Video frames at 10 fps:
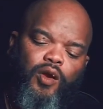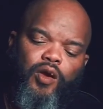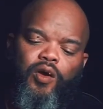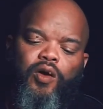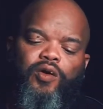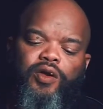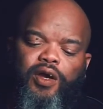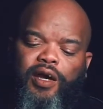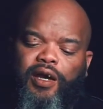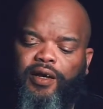Oh
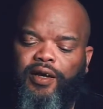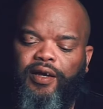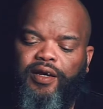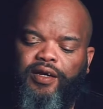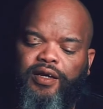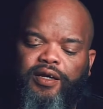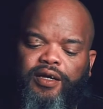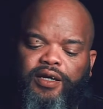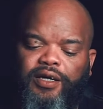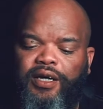yeah,
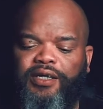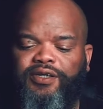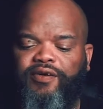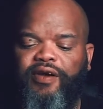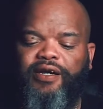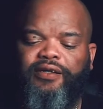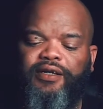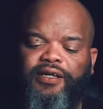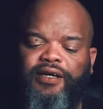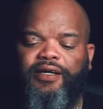that's great. Look
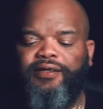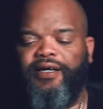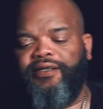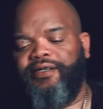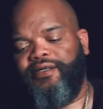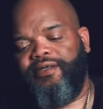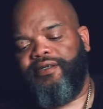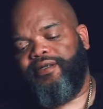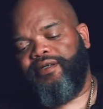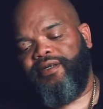at that. That's
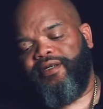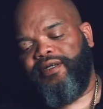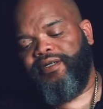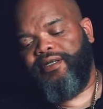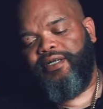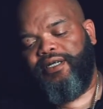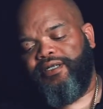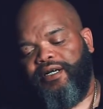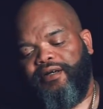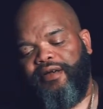
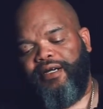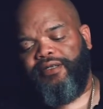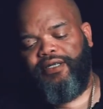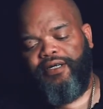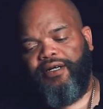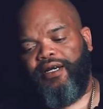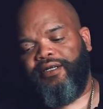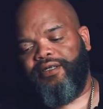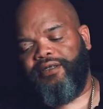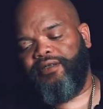all right there. I got
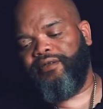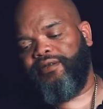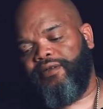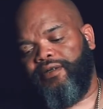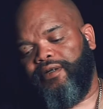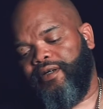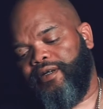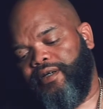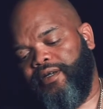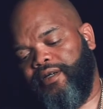the little
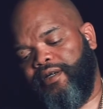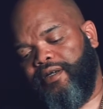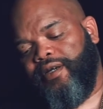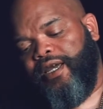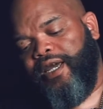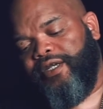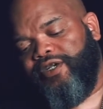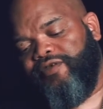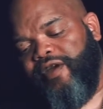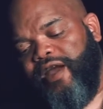hand
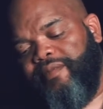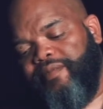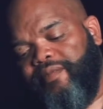strap.